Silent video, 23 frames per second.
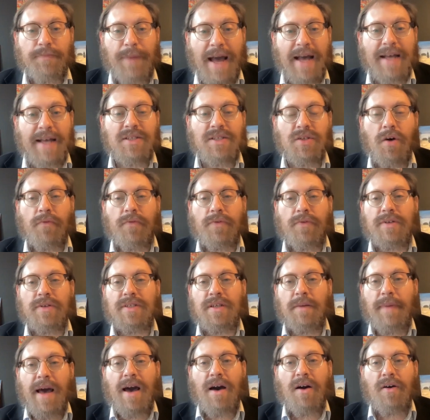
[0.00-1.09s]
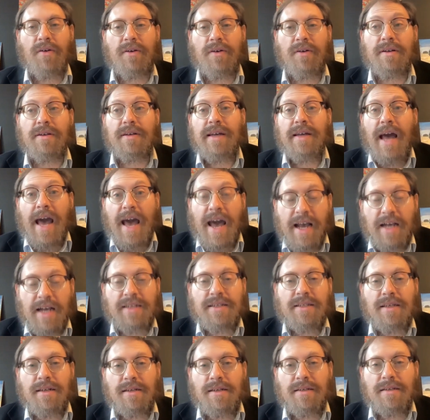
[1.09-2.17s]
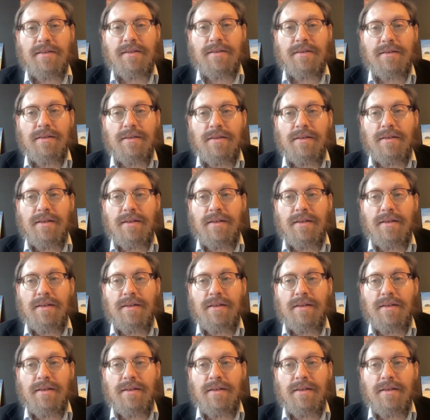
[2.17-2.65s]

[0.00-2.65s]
Passover is about Exodus.